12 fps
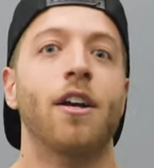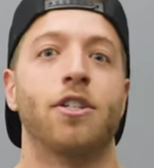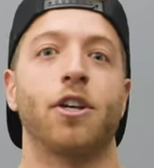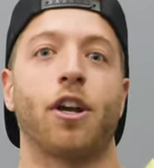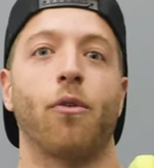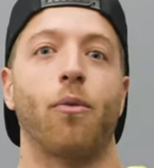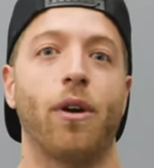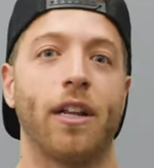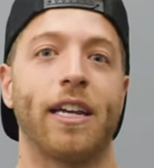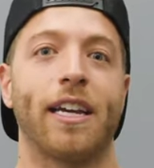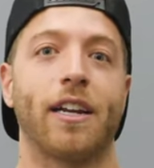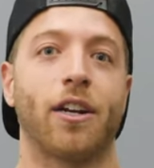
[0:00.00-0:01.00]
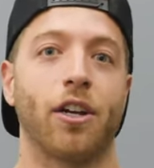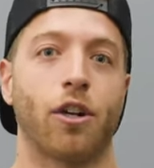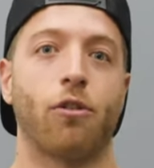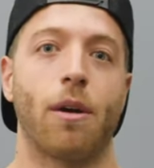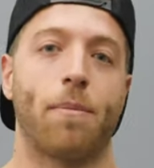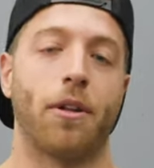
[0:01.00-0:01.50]
So you can really get a
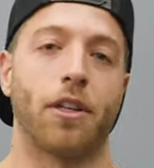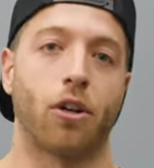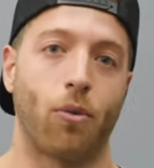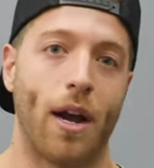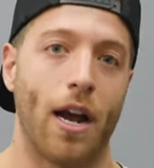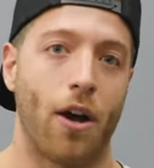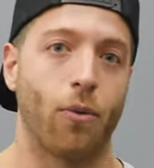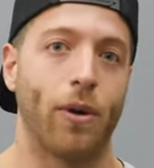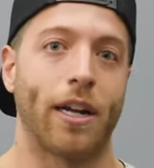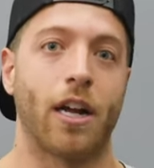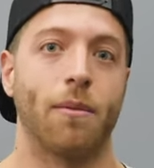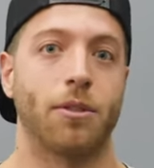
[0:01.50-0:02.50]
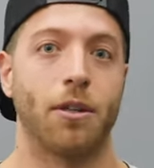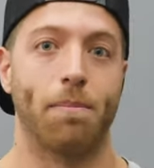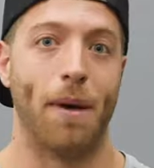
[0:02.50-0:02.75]
good grip on the ground when it comes to